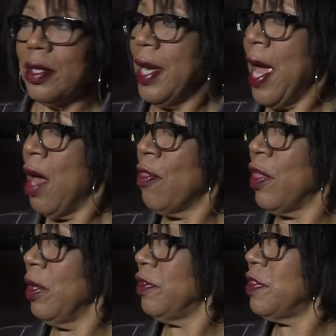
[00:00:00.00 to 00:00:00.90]
Now
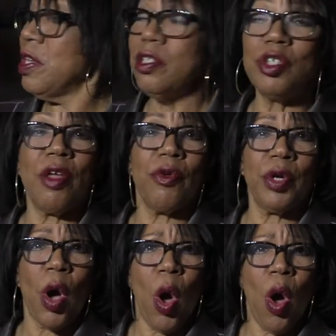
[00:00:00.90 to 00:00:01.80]
they see each other
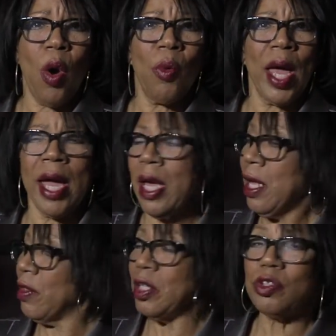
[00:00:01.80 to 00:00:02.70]
in the hallway.
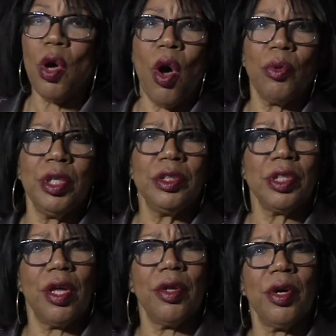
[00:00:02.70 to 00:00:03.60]
They talk with
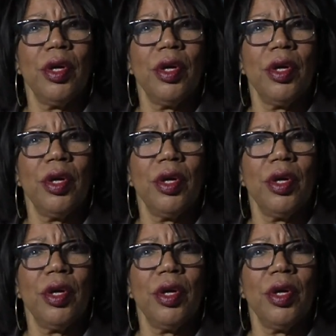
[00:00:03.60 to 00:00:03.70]
each other.